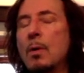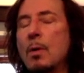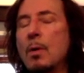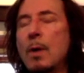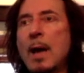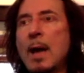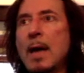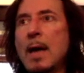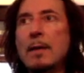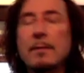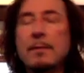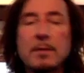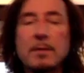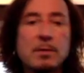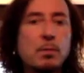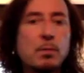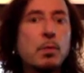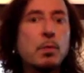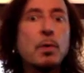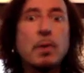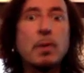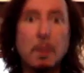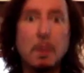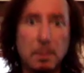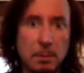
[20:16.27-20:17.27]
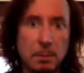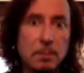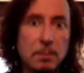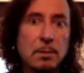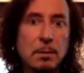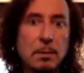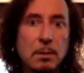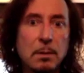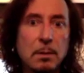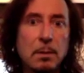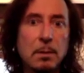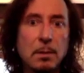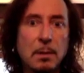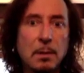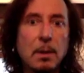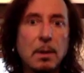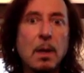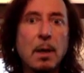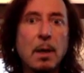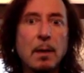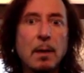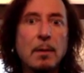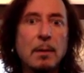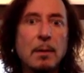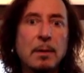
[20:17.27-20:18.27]
out of this world,
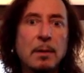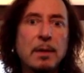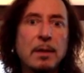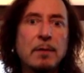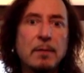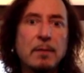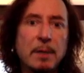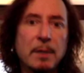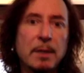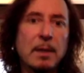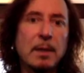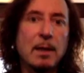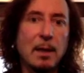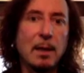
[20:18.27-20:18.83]
literally.